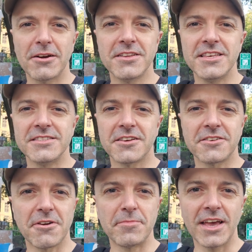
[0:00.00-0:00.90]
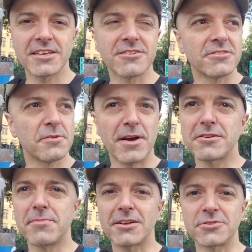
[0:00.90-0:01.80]
to these other NBA stars, compared to
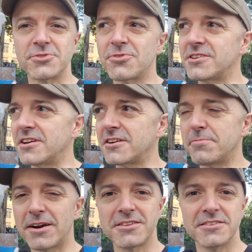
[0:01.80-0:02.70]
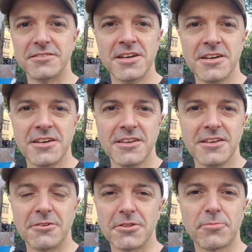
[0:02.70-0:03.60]
Michael Jordan and compared to,
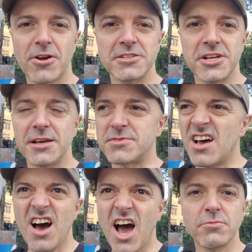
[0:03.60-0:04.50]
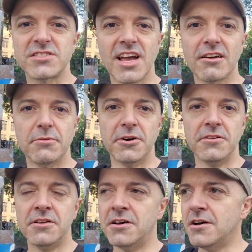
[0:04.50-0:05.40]
LeBron James, I was terrible,
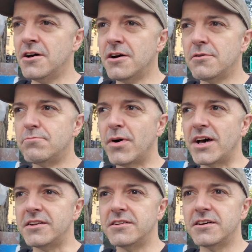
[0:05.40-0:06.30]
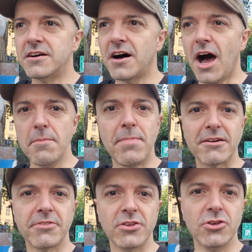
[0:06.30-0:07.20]
but I'm better
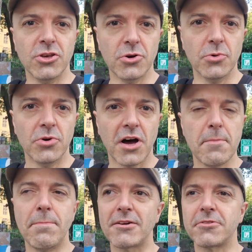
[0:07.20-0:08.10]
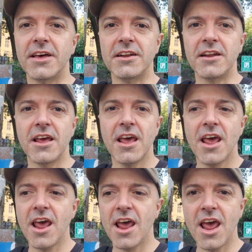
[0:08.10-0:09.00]
than you. I'm better than
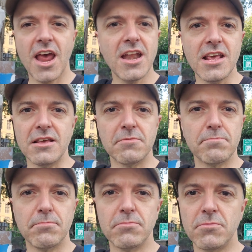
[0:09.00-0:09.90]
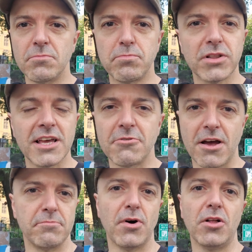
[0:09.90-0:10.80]
any
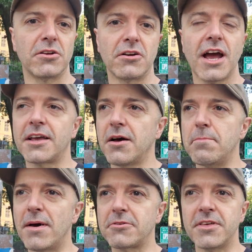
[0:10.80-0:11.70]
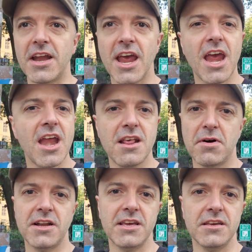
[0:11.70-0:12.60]
playground baller. I'm better than
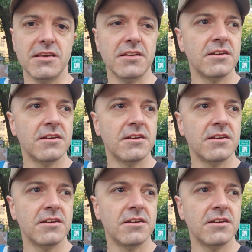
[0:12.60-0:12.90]
anybody